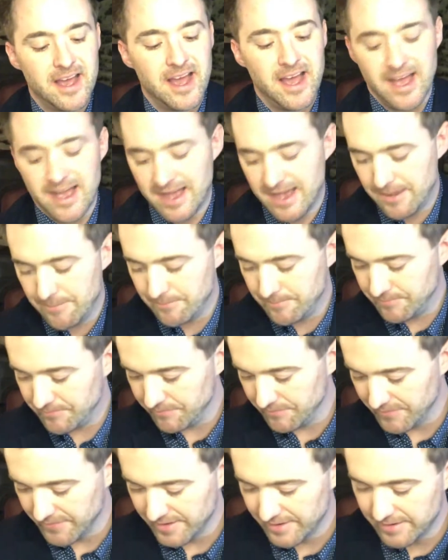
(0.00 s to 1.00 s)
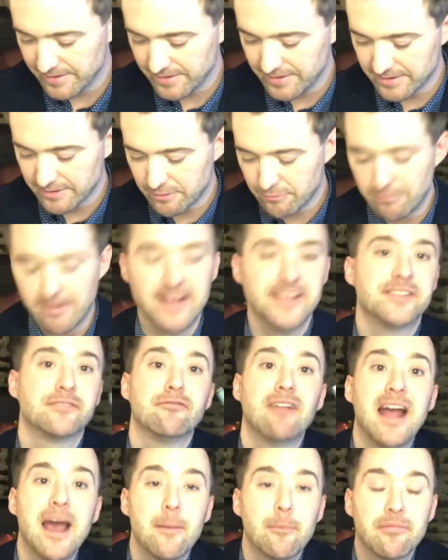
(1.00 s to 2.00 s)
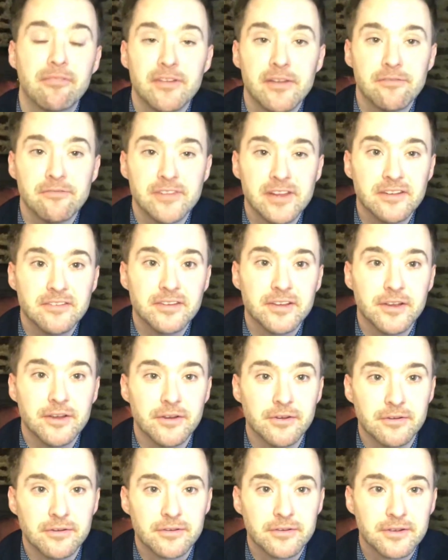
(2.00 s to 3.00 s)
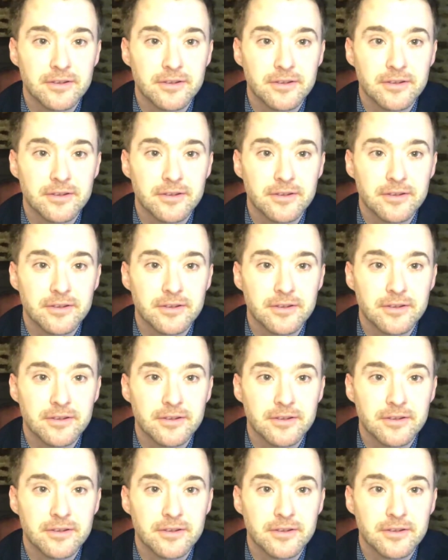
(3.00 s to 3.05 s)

Um, Chris Rap 52